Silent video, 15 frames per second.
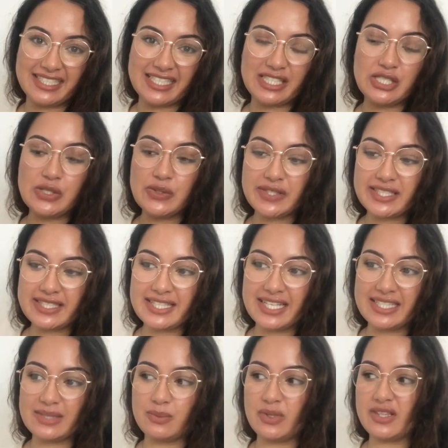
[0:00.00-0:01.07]
and using
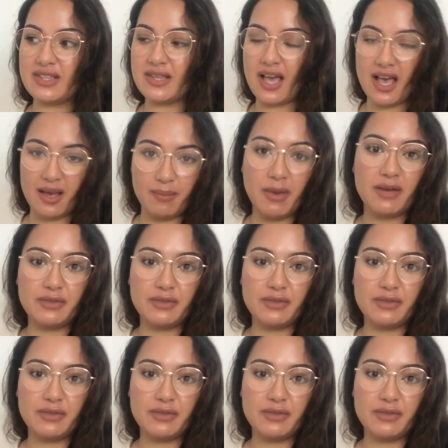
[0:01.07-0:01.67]
this with my